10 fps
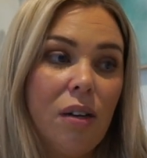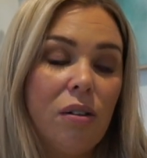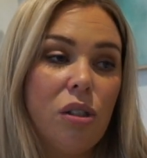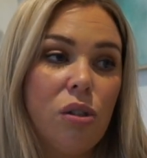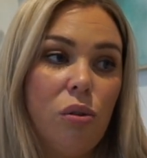
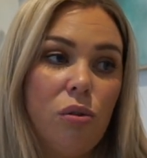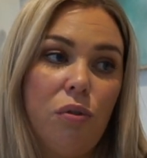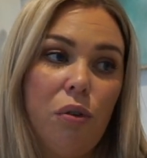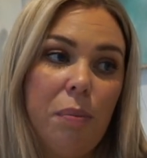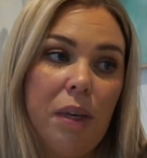Just talked
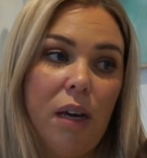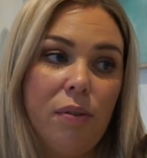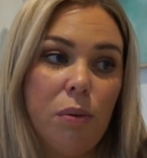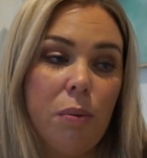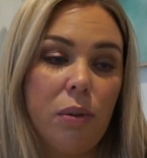for a bit
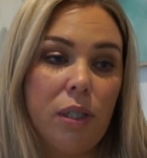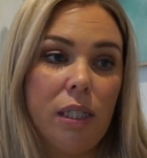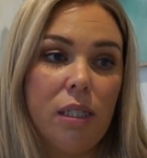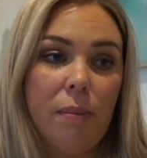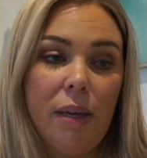after we put
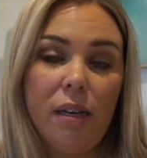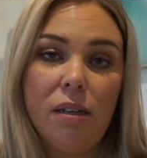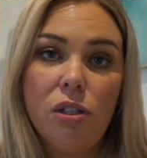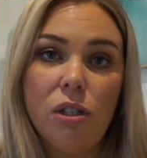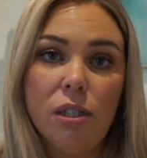Daisy to bed
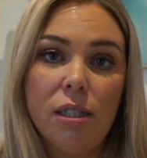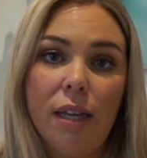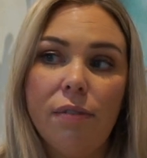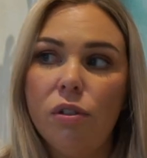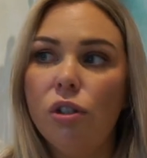and she just
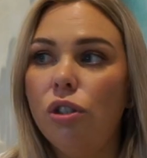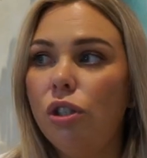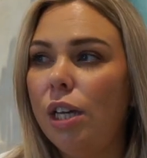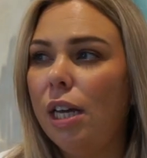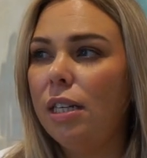left because
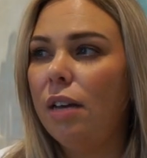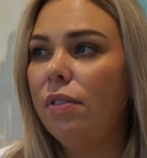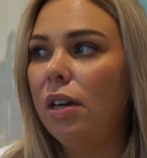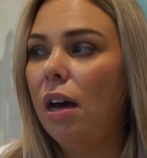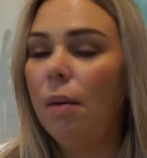she had to have
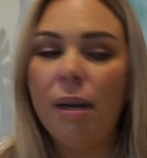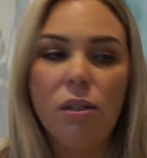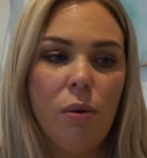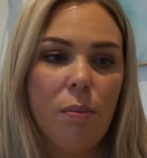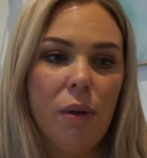the car back
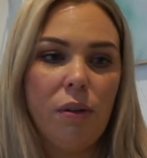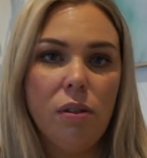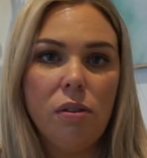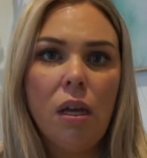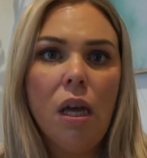to her
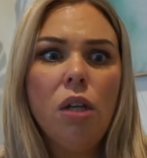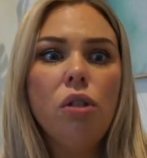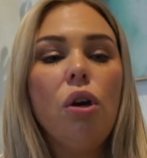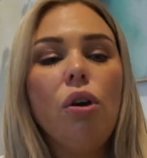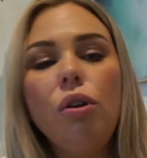brother's.
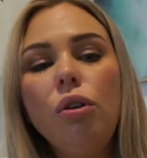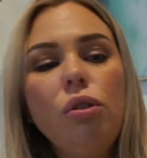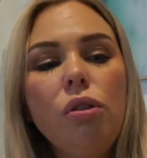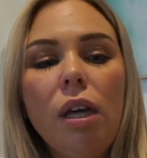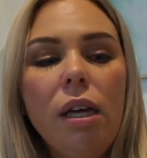Coco, don't
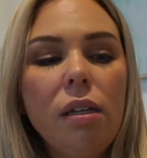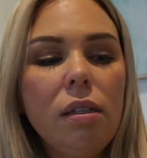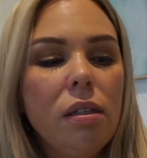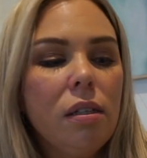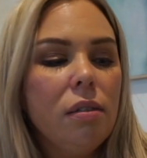do that.
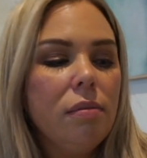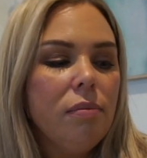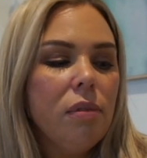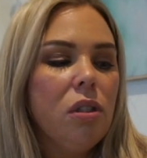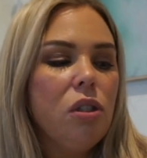
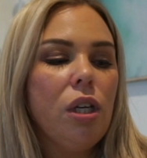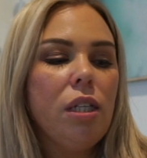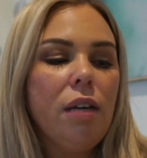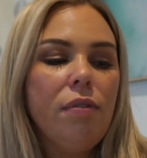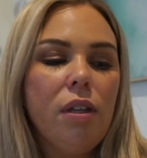She had
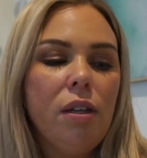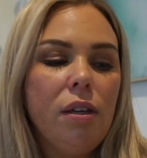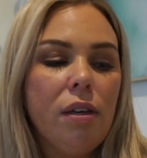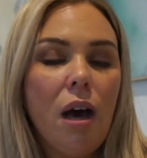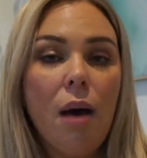to have the
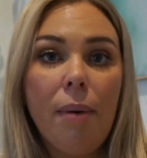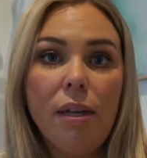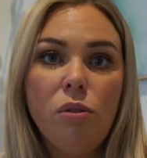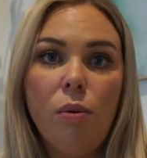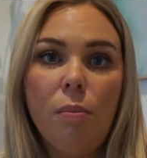car
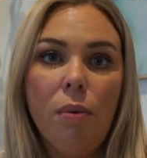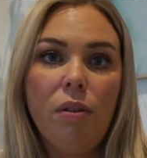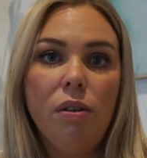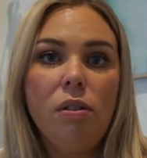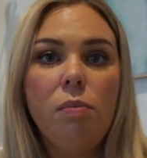back to her
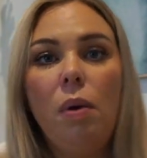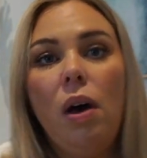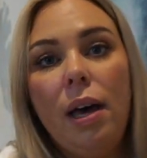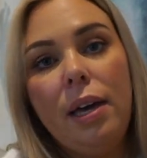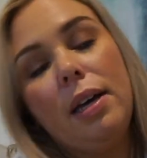brother's
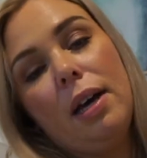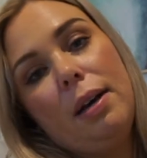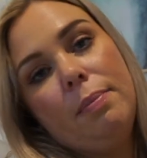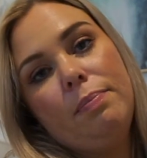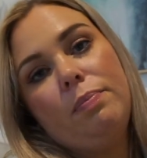by um,